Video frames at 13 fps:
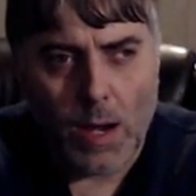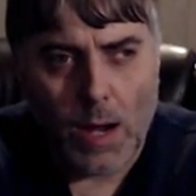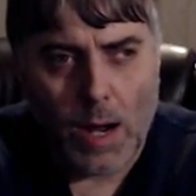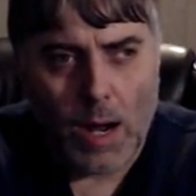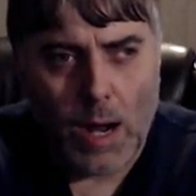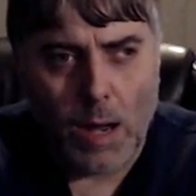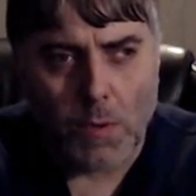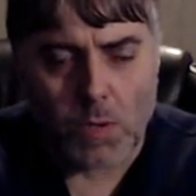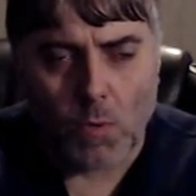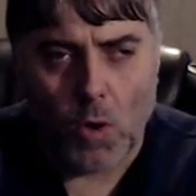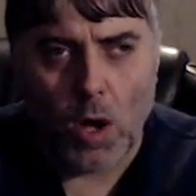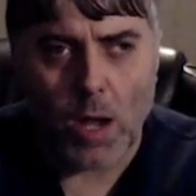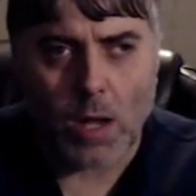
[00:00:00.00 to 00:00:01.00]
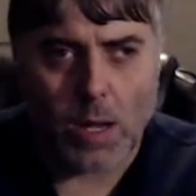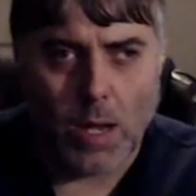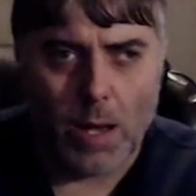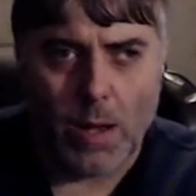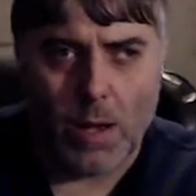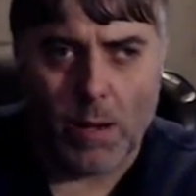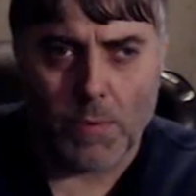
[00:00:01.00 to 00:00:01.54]
I was
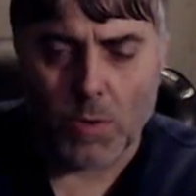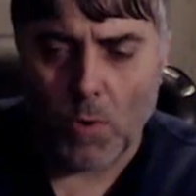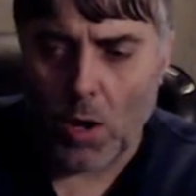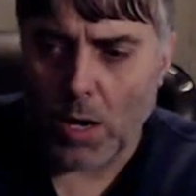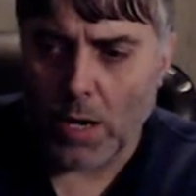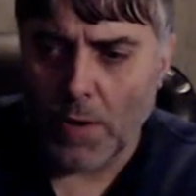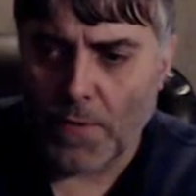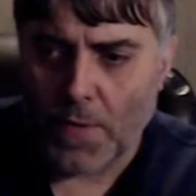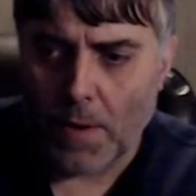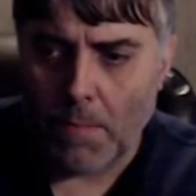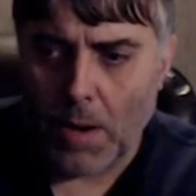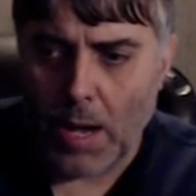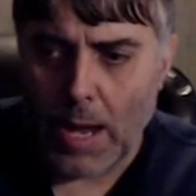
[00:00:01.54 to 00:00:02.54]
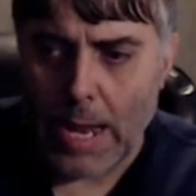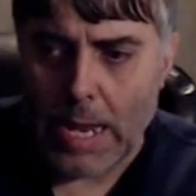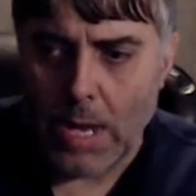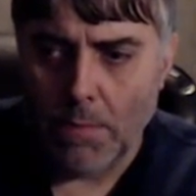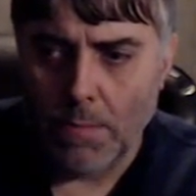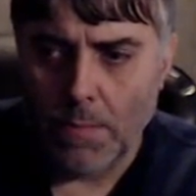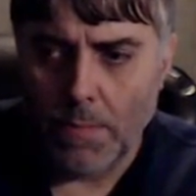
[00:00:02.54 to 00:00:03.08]
walking from my
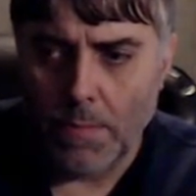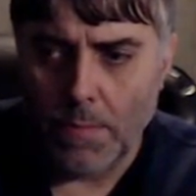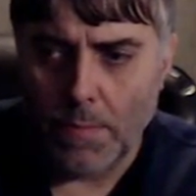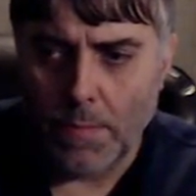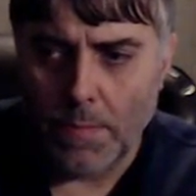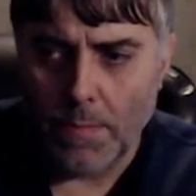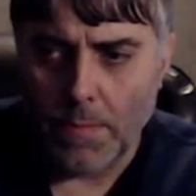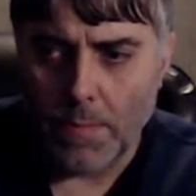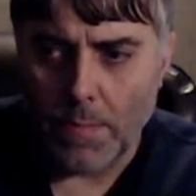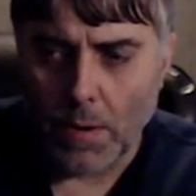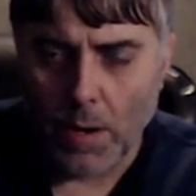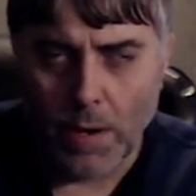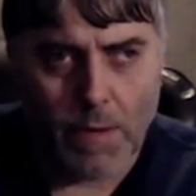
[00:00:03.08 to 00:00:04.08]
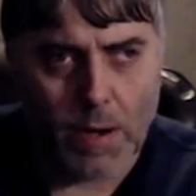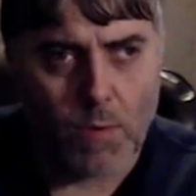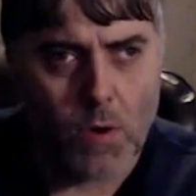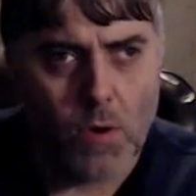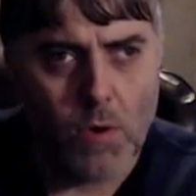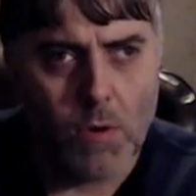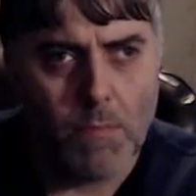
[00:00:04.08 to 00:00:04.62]
living
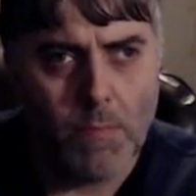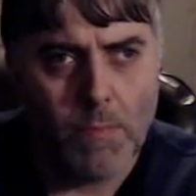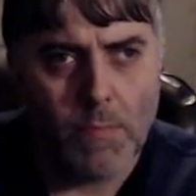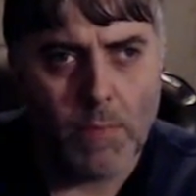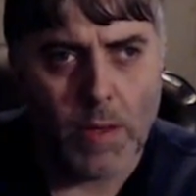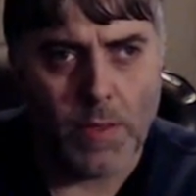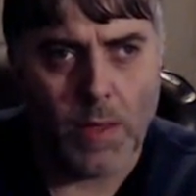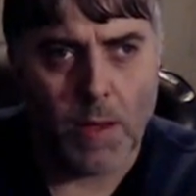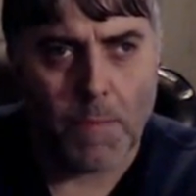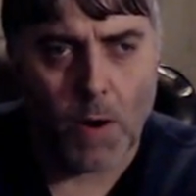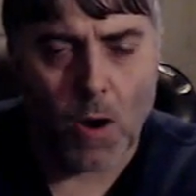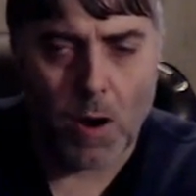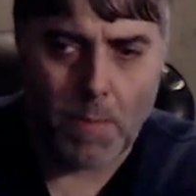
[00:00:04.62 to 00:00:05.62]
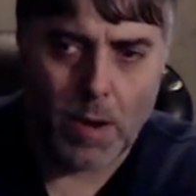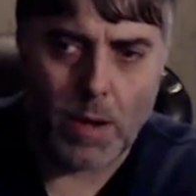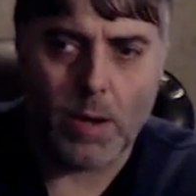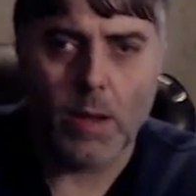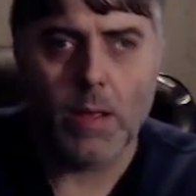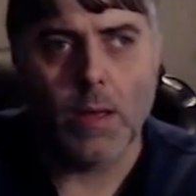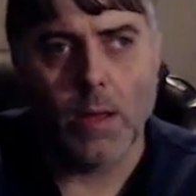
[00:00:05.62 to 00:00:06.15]
room in the apartment
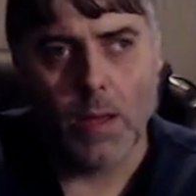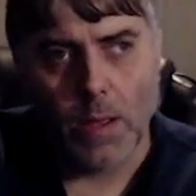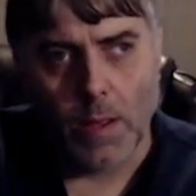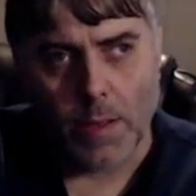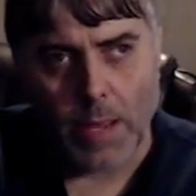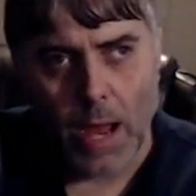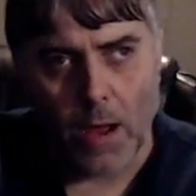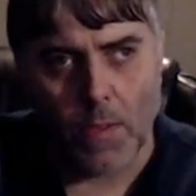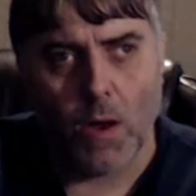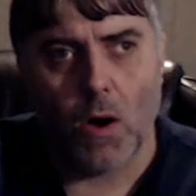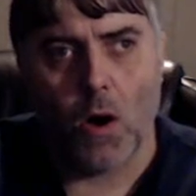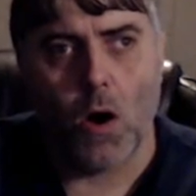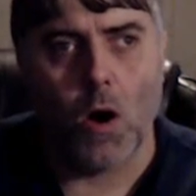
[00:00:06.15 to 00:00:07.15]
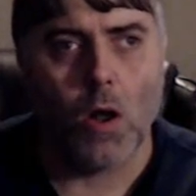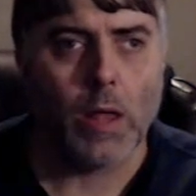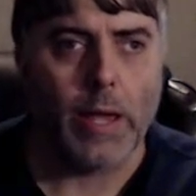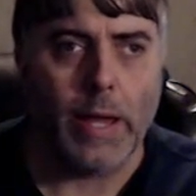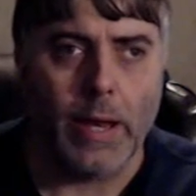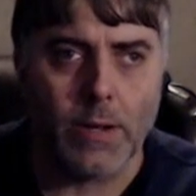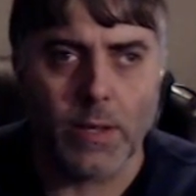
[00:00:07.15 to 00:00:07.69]
down the hall
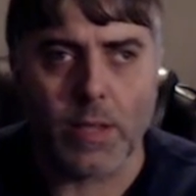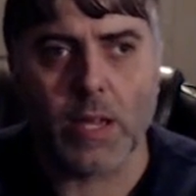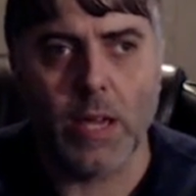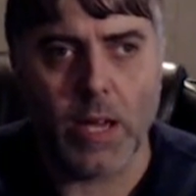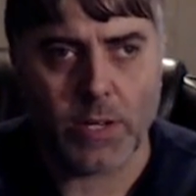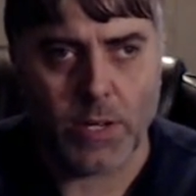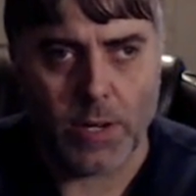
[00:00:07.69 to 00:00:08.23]
into the kitchen,